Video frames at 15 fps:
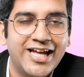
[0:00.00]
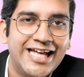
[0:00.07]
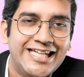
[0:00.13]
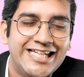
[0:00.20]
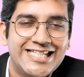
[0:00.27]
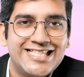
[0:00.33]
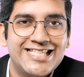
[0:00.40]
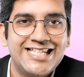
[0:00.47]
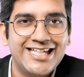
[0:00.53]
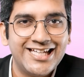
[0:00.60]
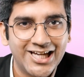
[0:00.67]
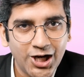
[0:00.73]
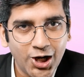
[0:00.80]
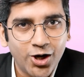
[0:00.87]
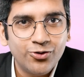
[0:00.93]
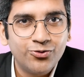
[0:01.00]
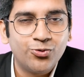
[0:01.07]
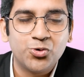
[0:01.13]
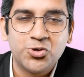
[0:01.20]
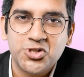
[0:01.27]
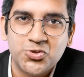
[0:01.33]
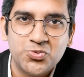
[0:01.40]
and let's see how
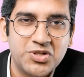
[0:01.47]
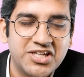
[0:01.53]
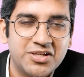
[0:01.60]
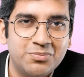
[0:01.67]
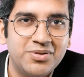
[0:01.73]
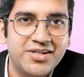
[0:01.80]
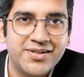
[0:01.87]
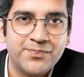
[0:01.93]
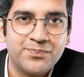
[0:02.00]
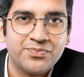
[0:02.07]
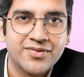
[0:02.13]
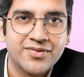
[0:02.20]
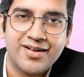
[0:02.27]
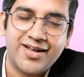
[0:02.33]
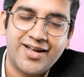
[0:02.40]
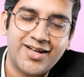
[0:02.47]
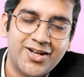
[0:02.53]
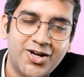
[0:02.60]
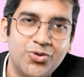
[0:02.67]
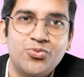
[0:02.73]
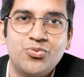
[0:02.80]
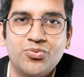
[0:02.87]
focused we can be and
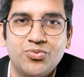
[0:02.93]
how